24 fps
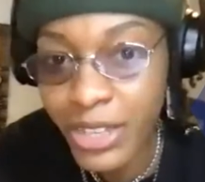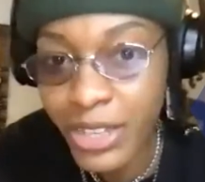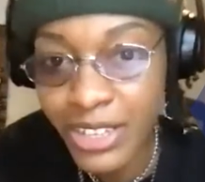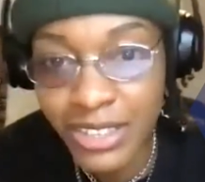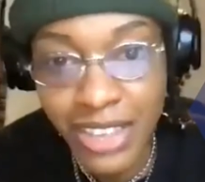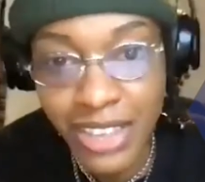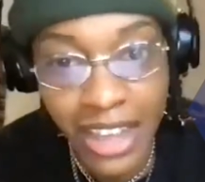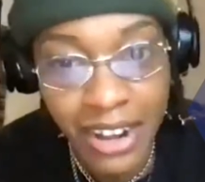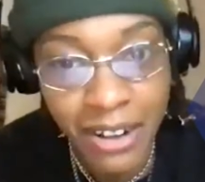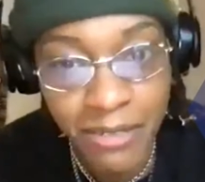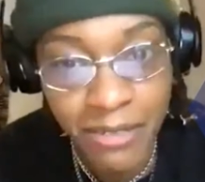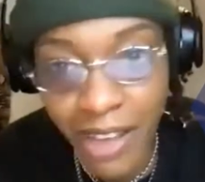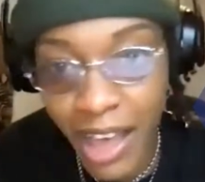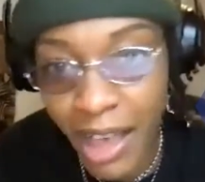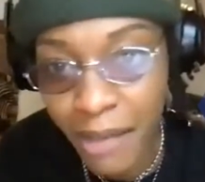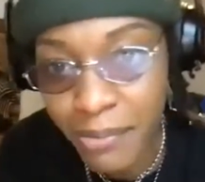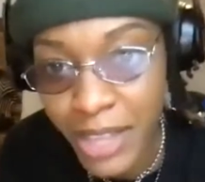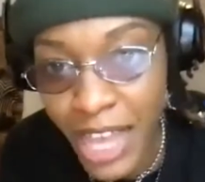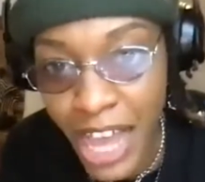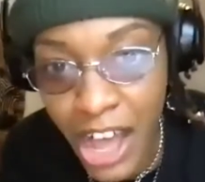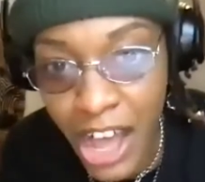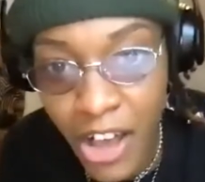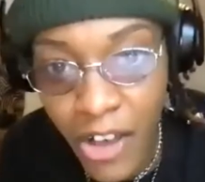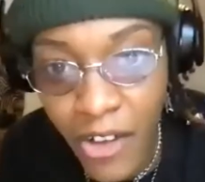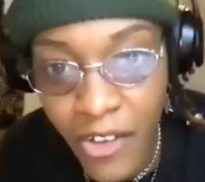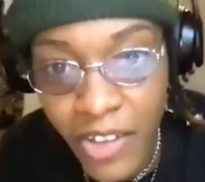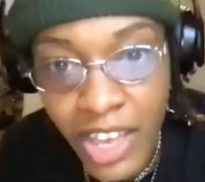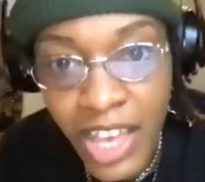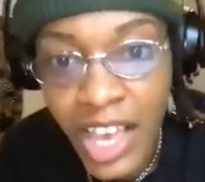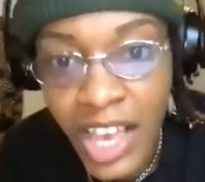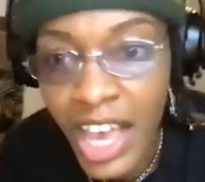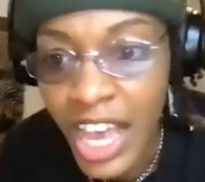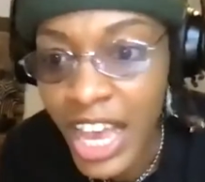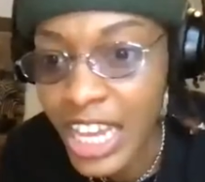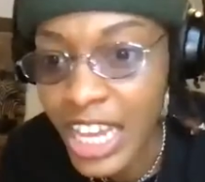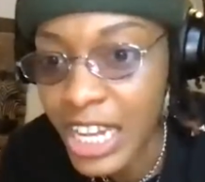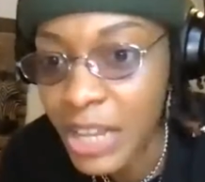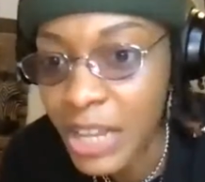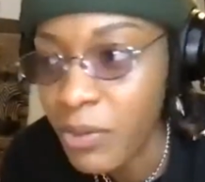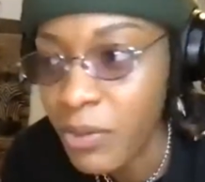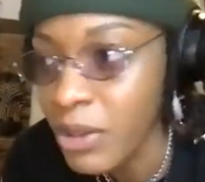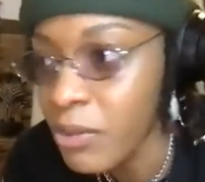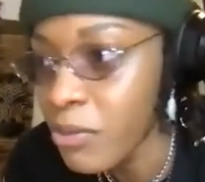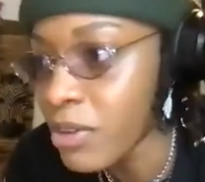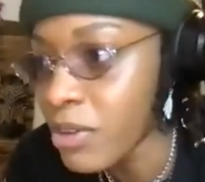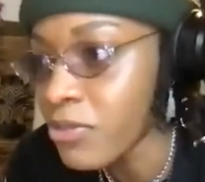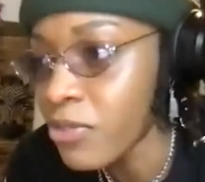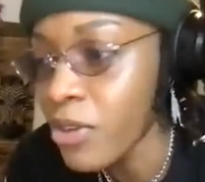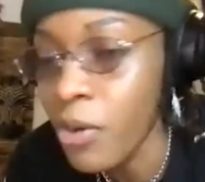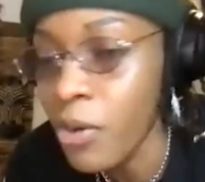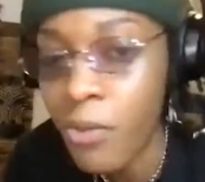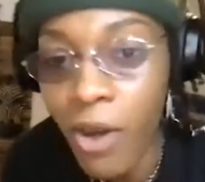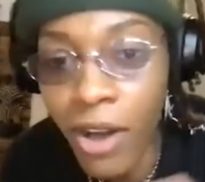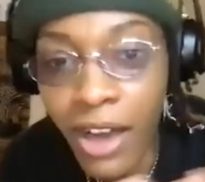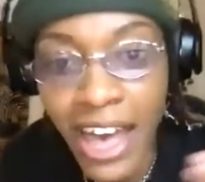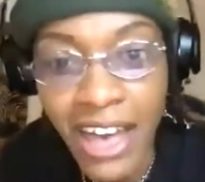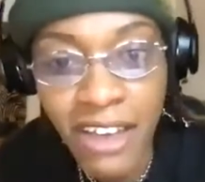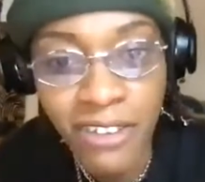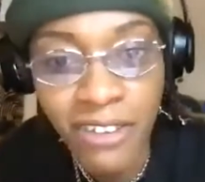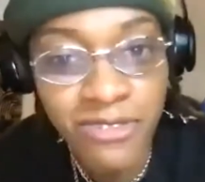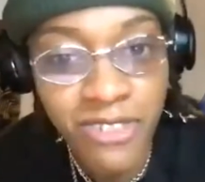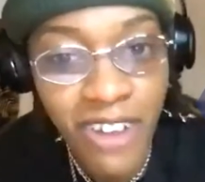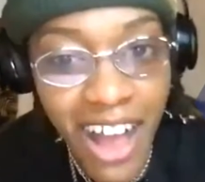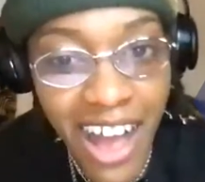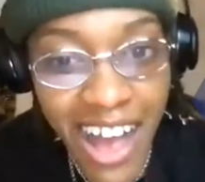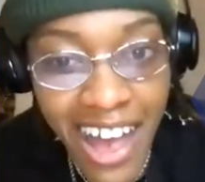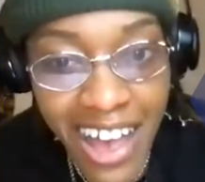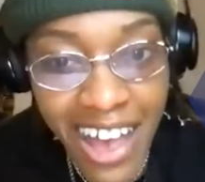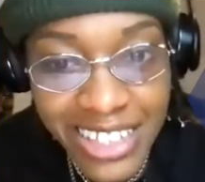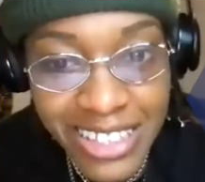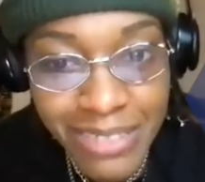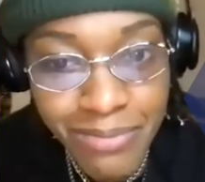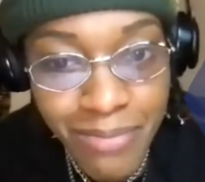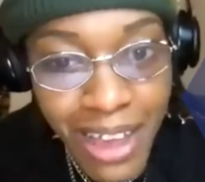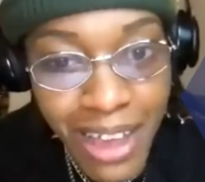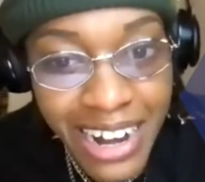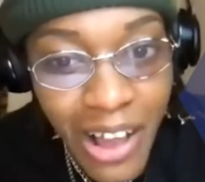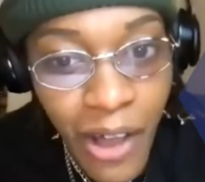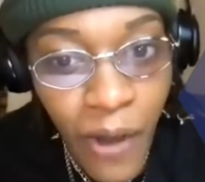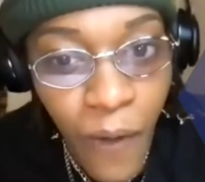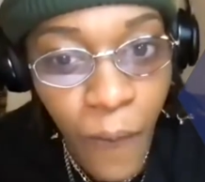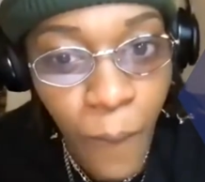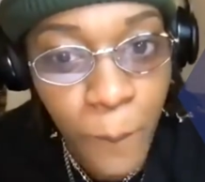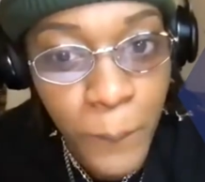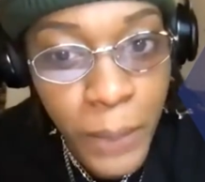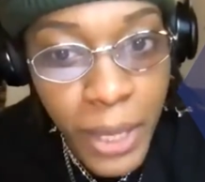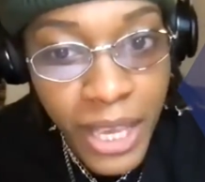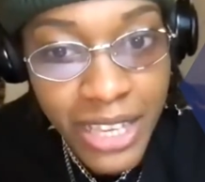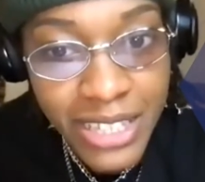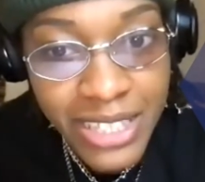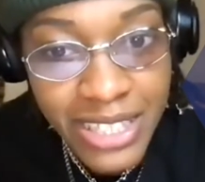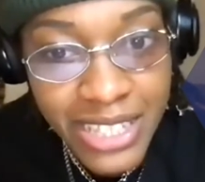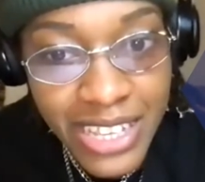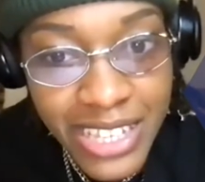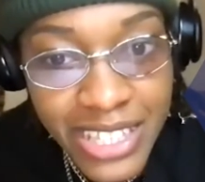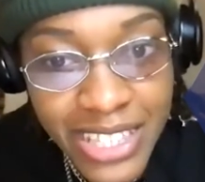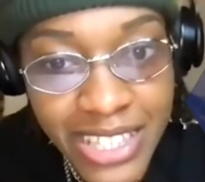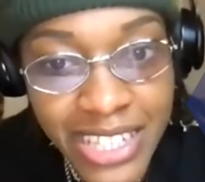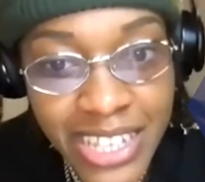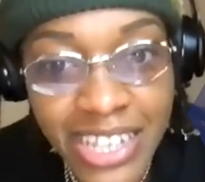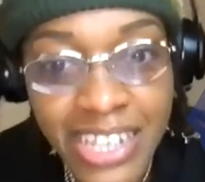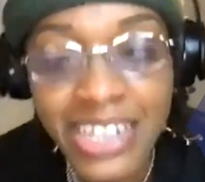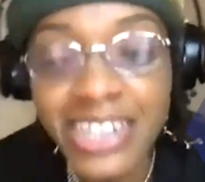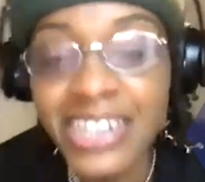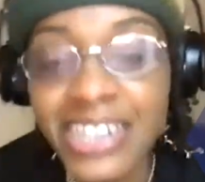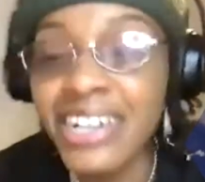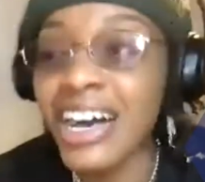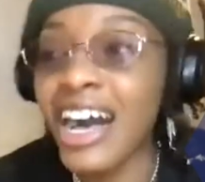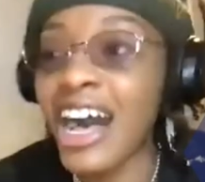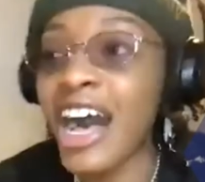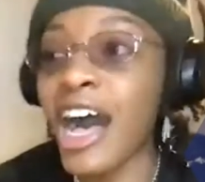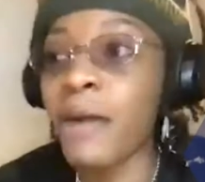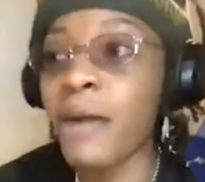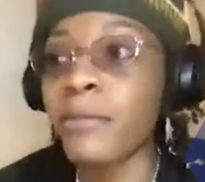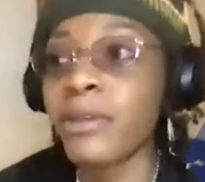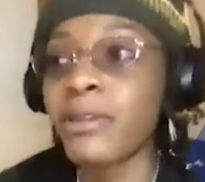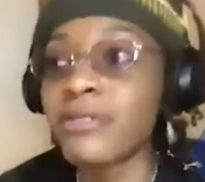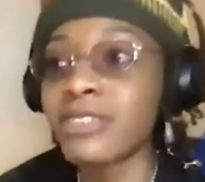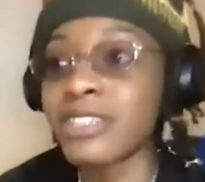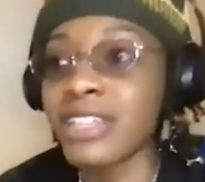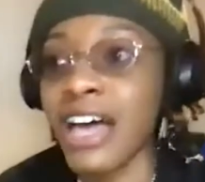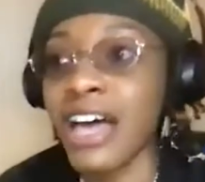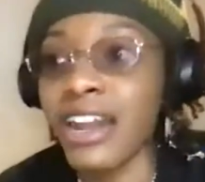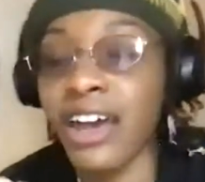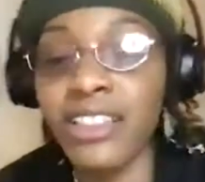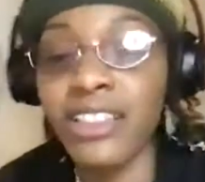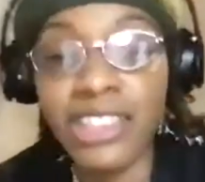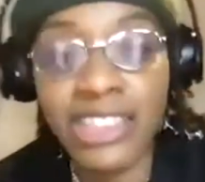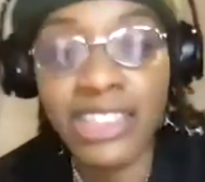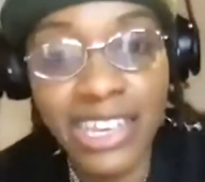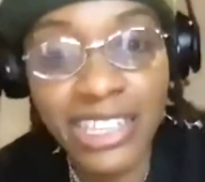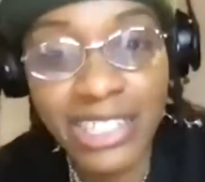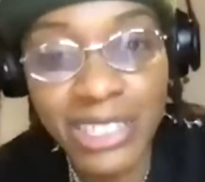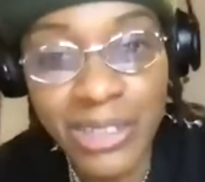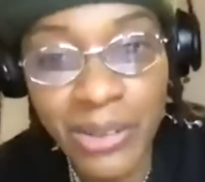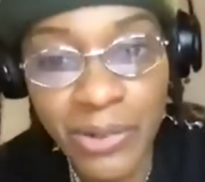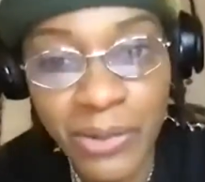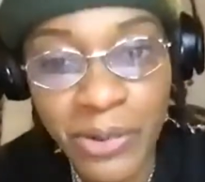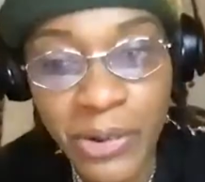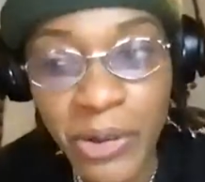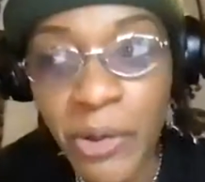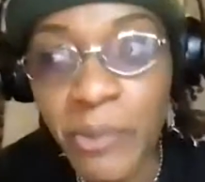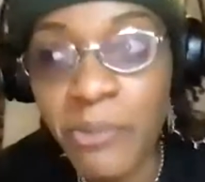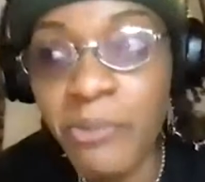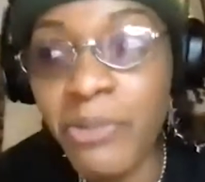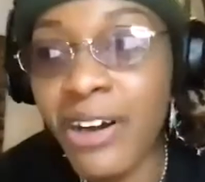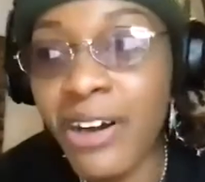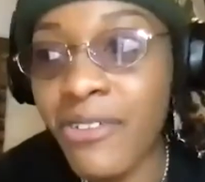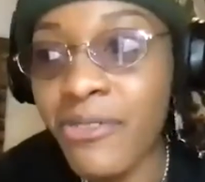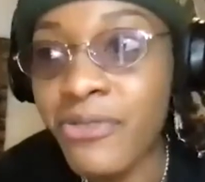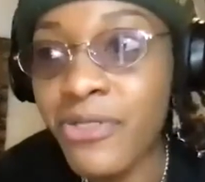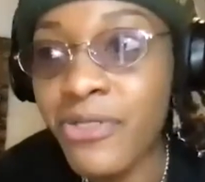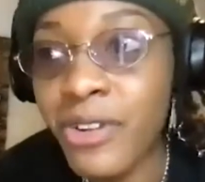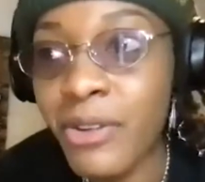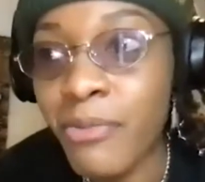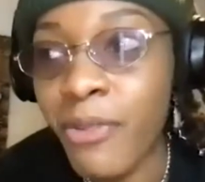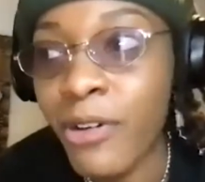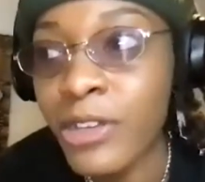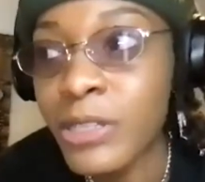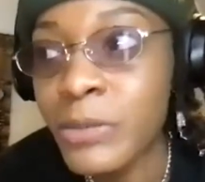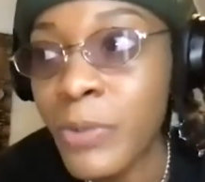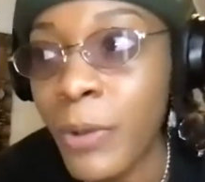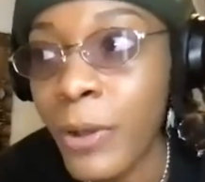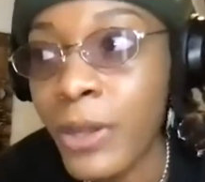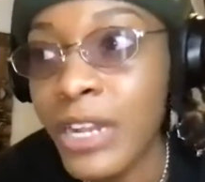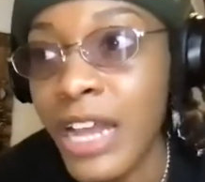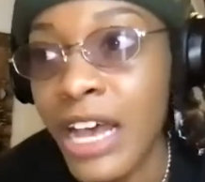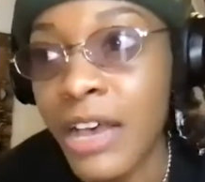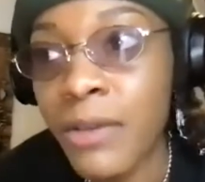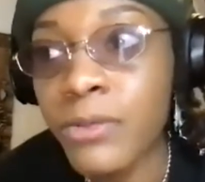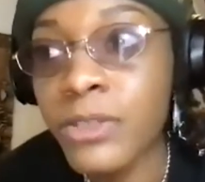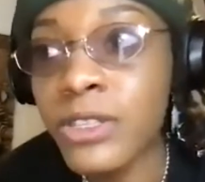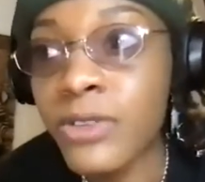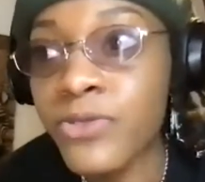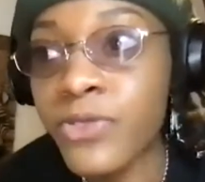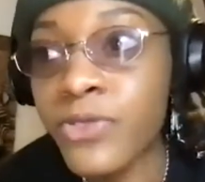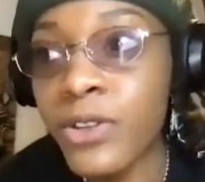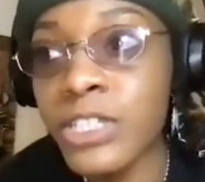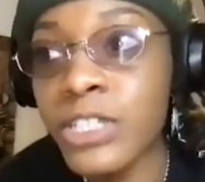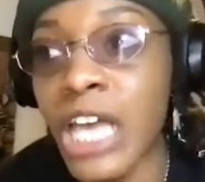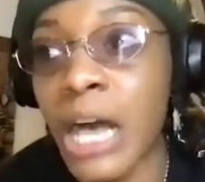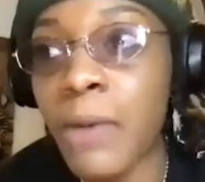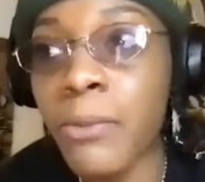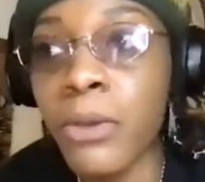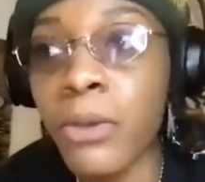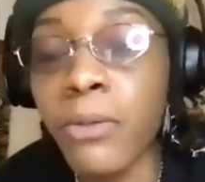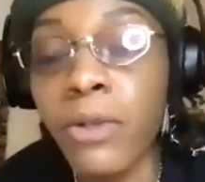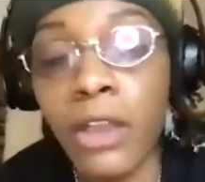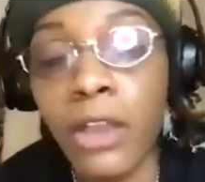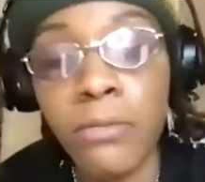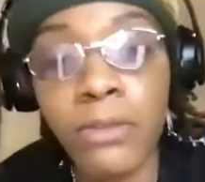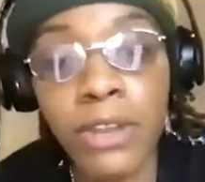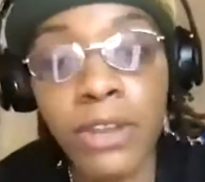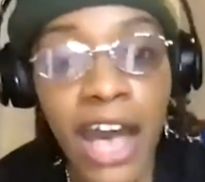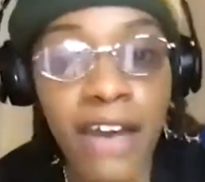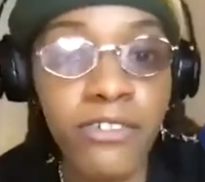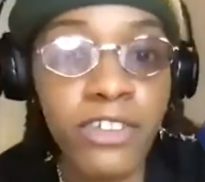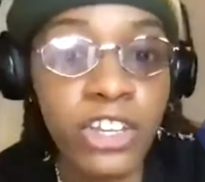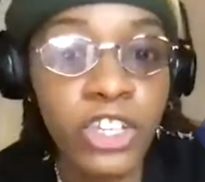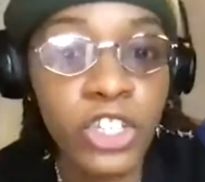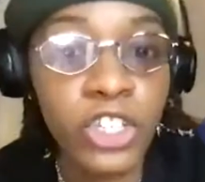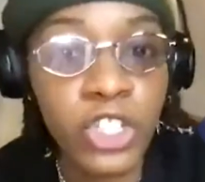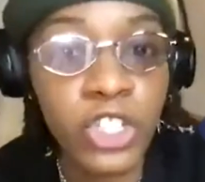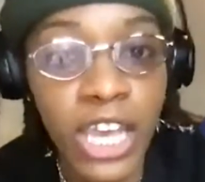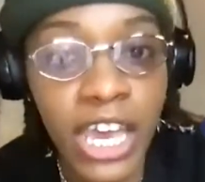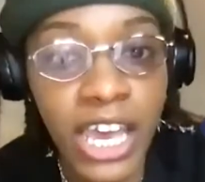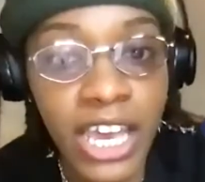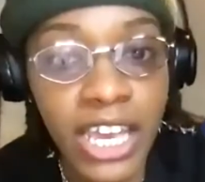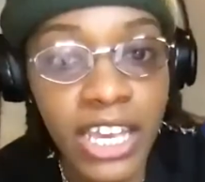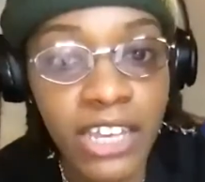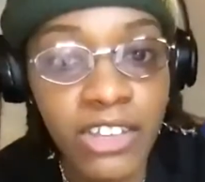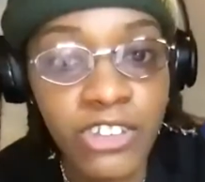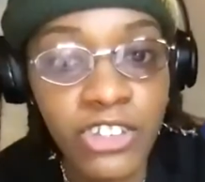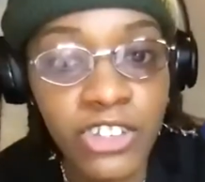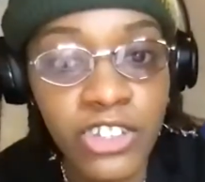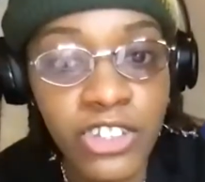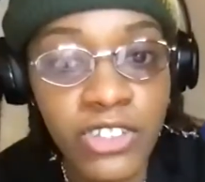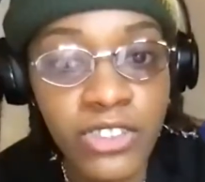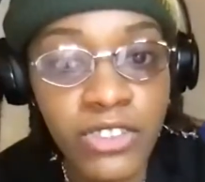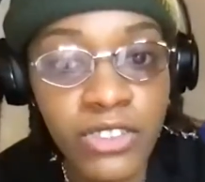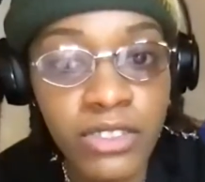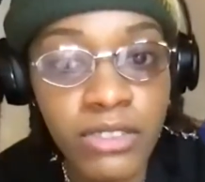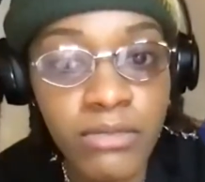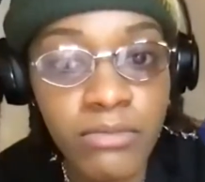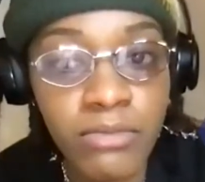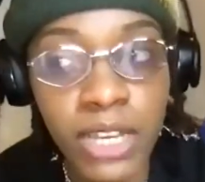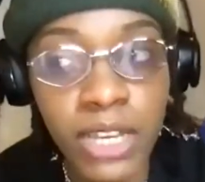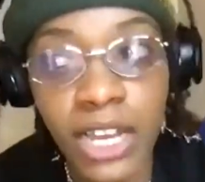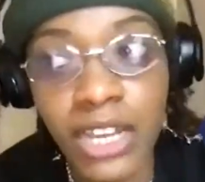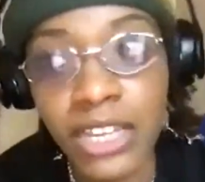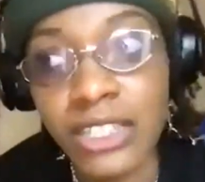We just kind of vibed out. And then we went for a walk, had fries, minded our whole business. And there was a lot of other things going on. But for the most part, that was the first time we were able to have an exchange. Yeah.